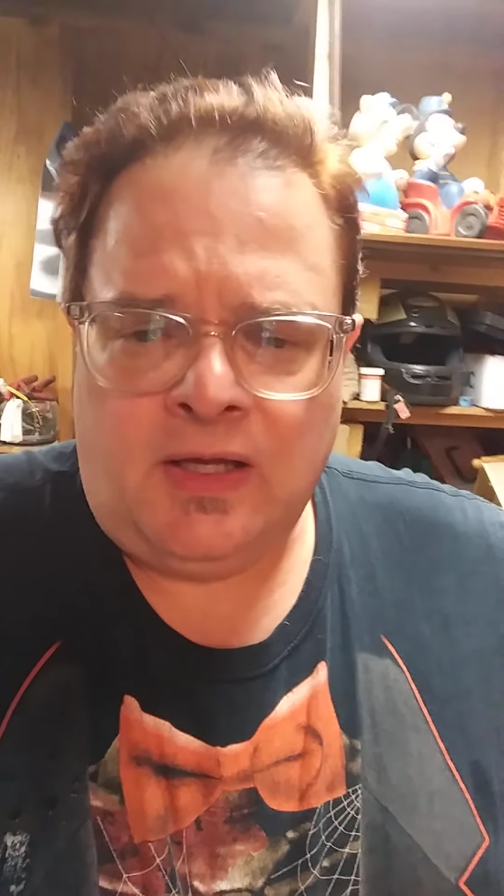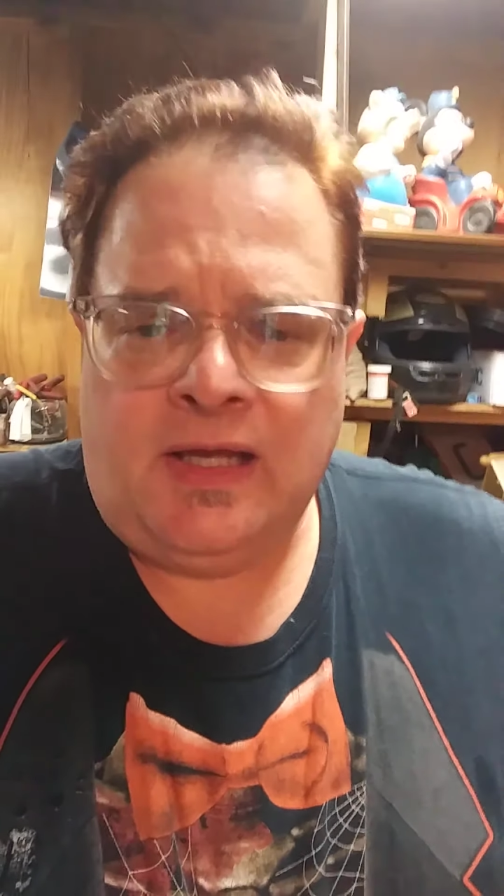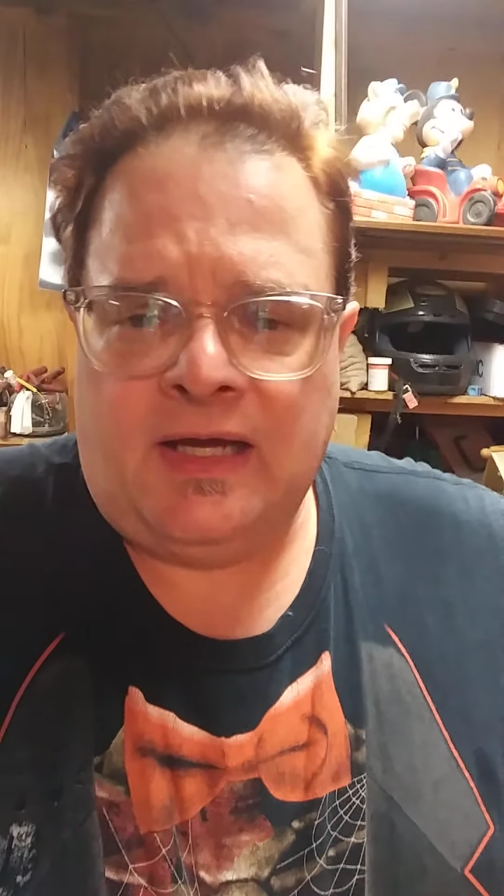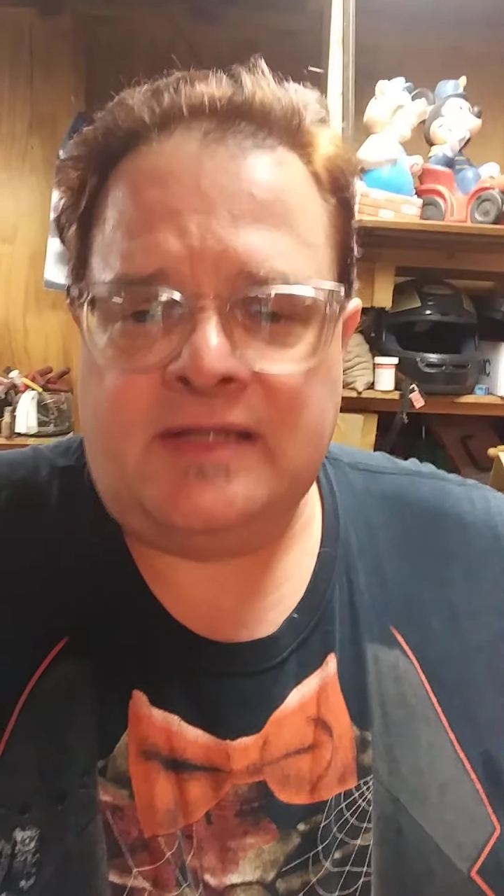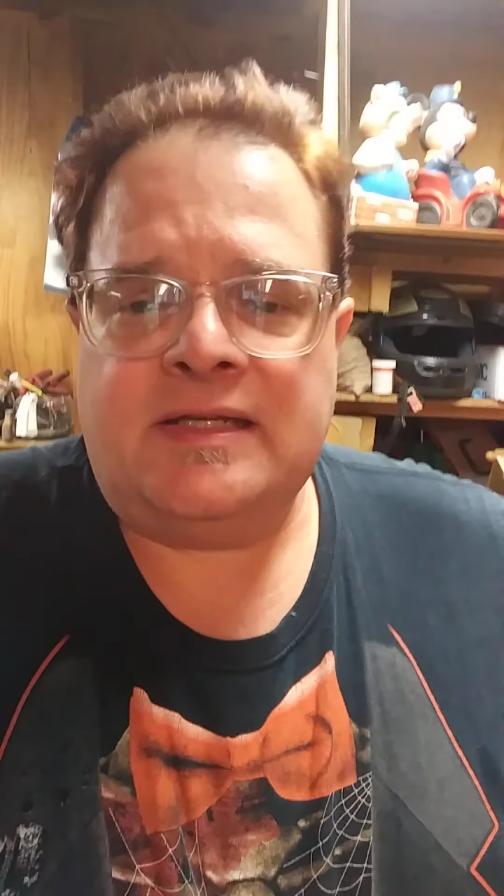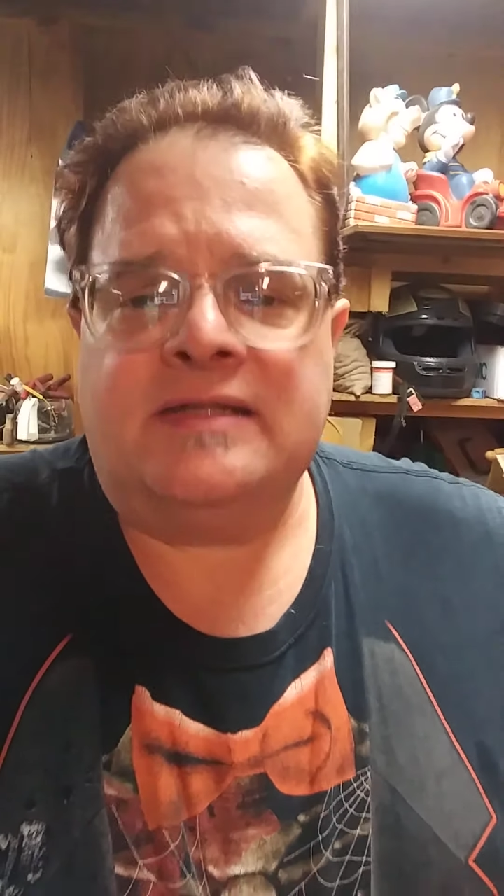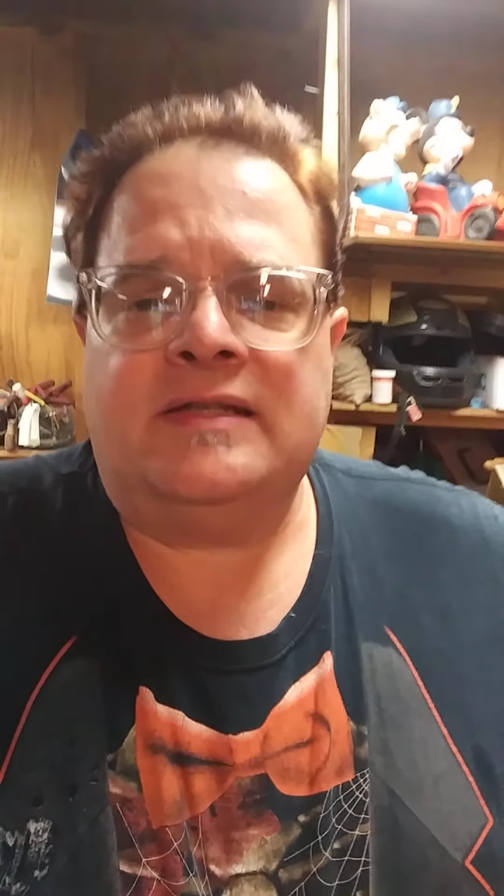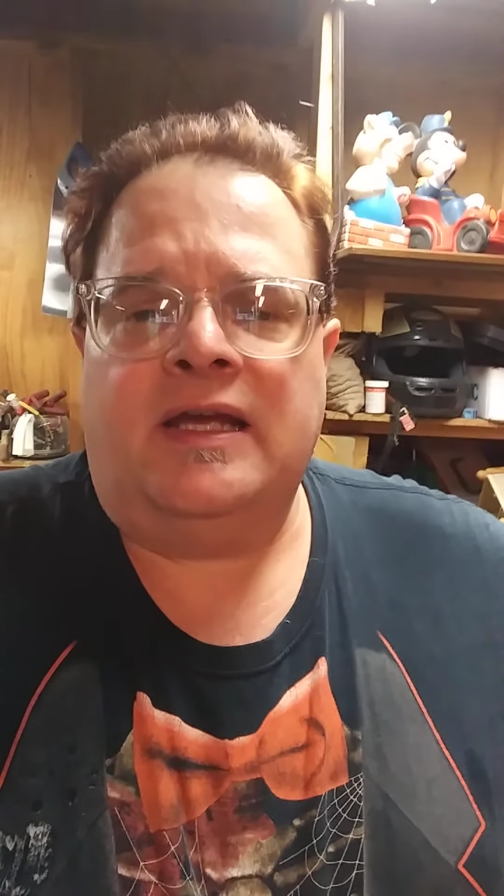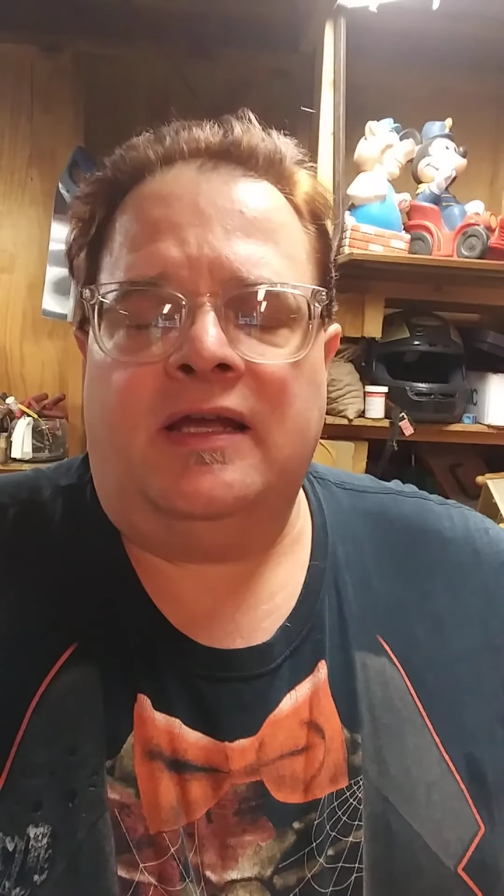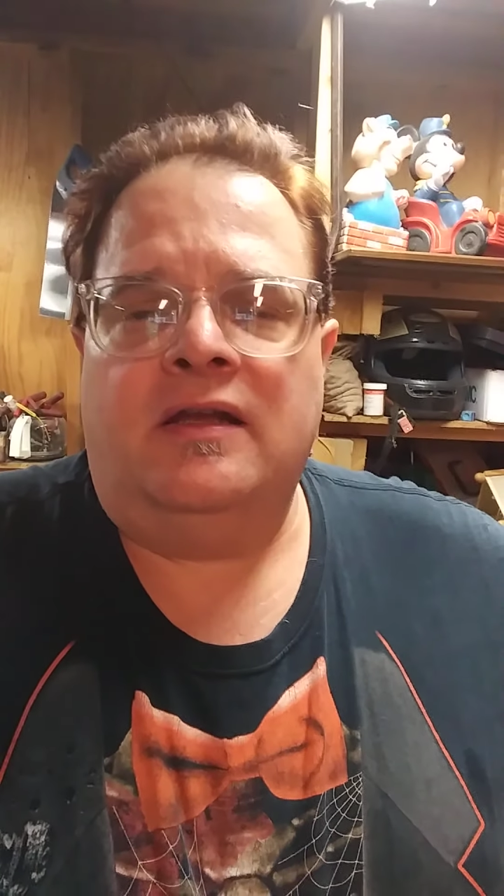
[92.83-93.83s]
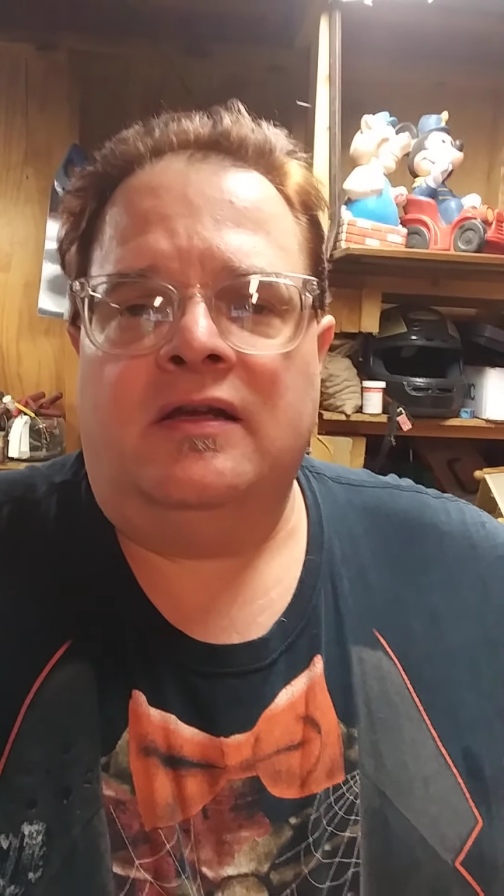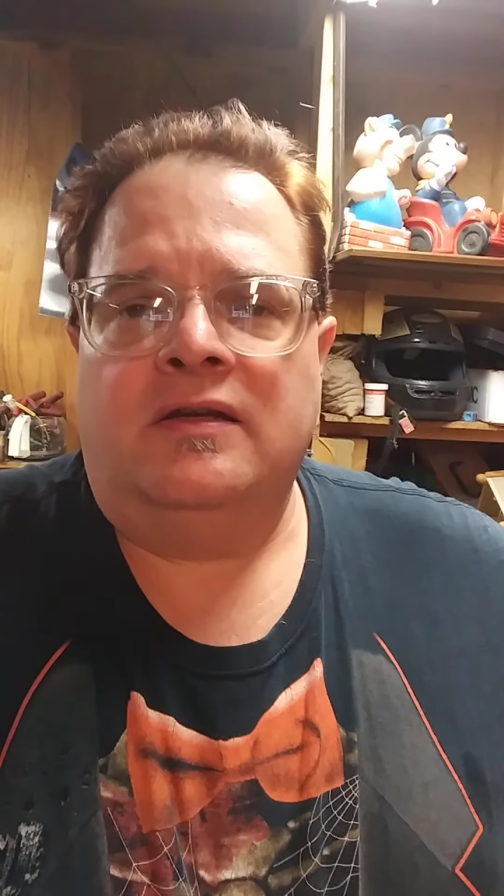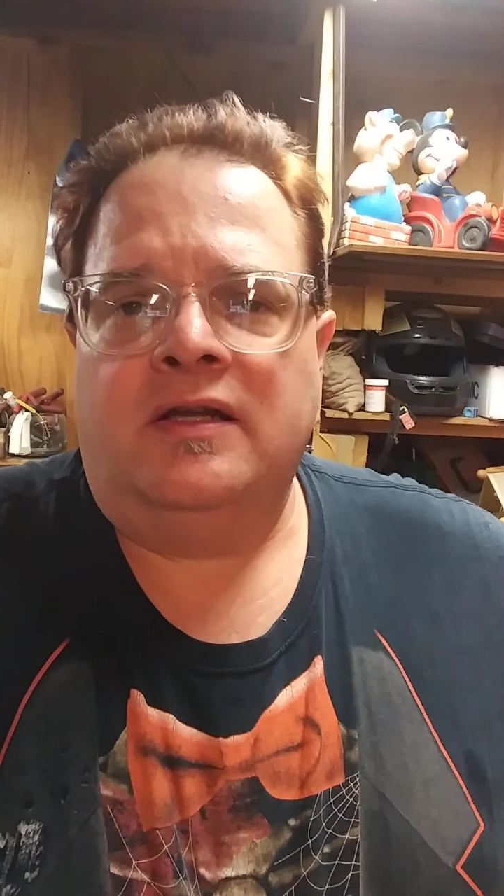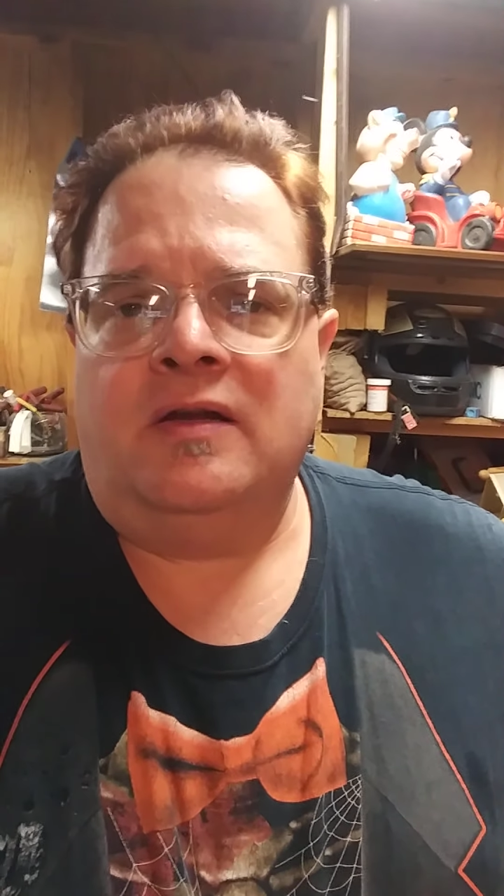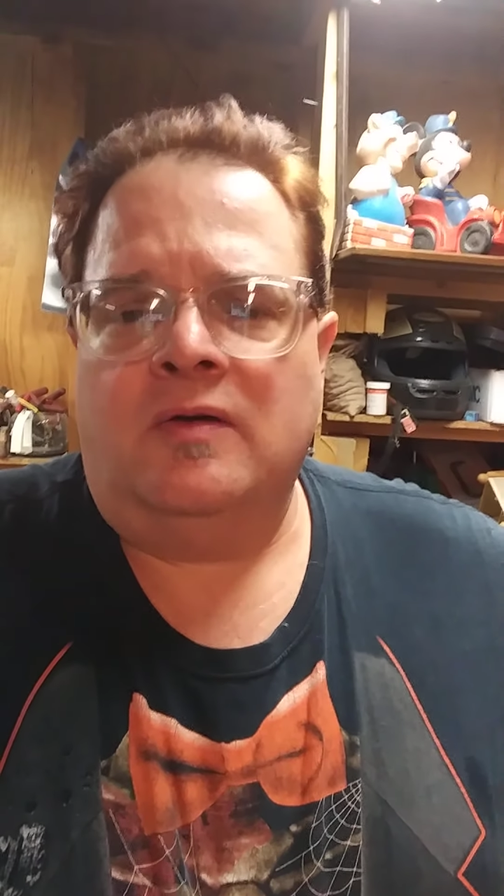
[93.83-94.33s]
as I said,
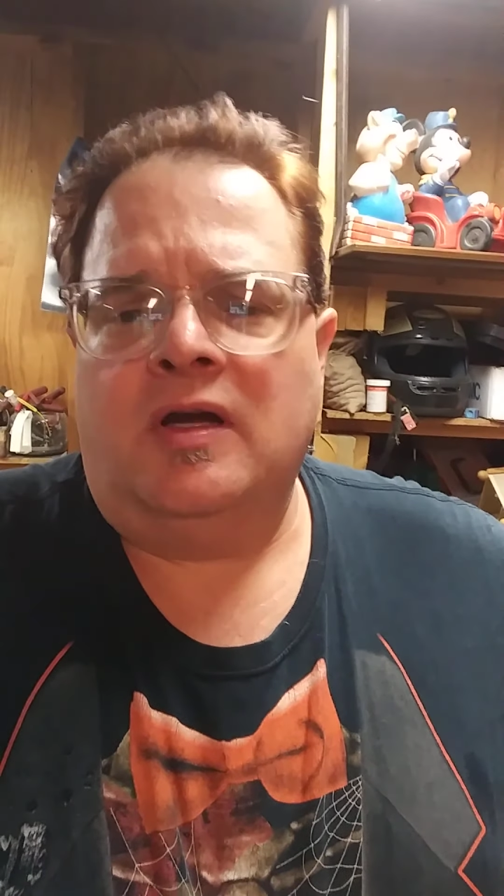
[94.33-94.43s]
a